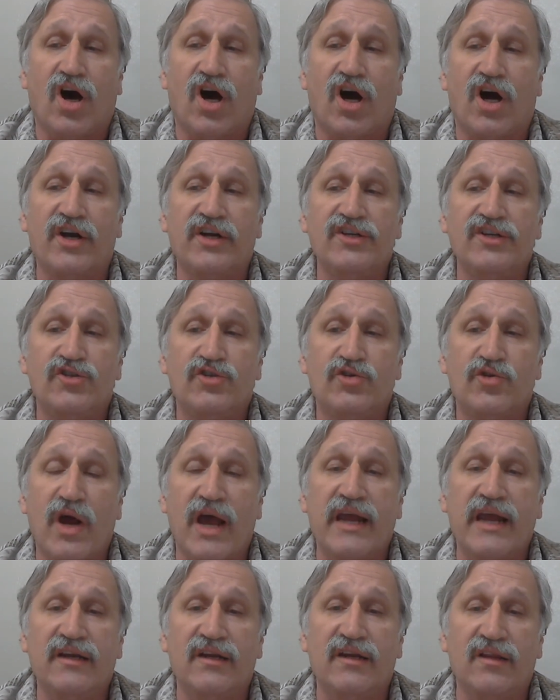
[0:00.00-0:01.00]
are
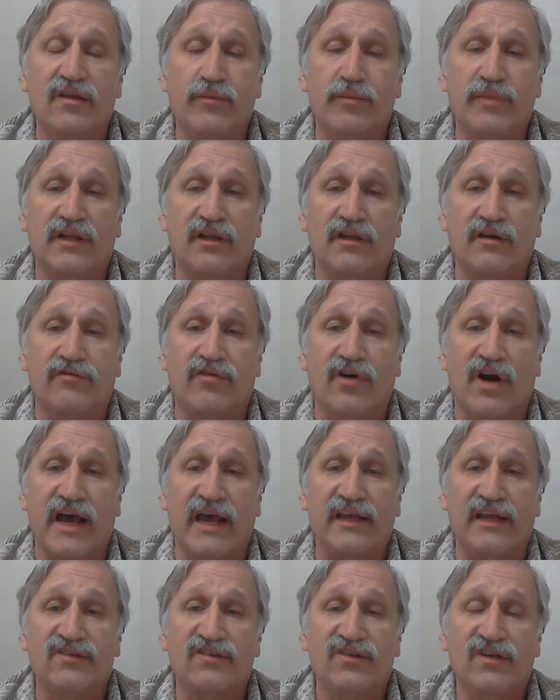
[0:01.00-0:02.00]
enshrined in the Bill of
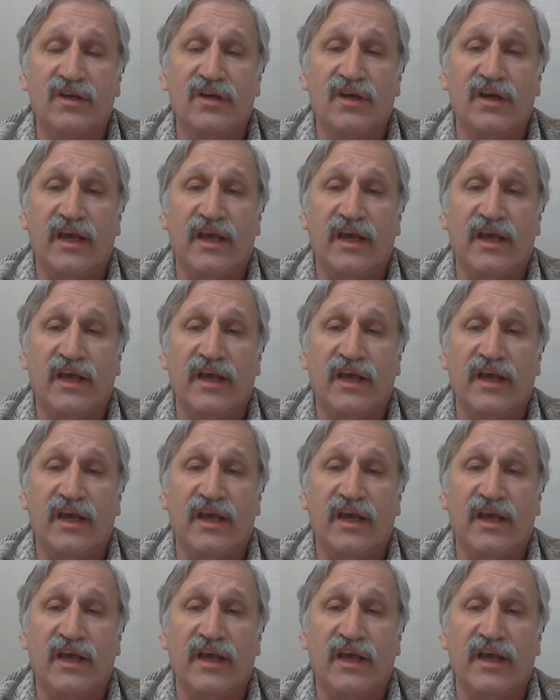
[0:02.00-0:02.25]
Rights.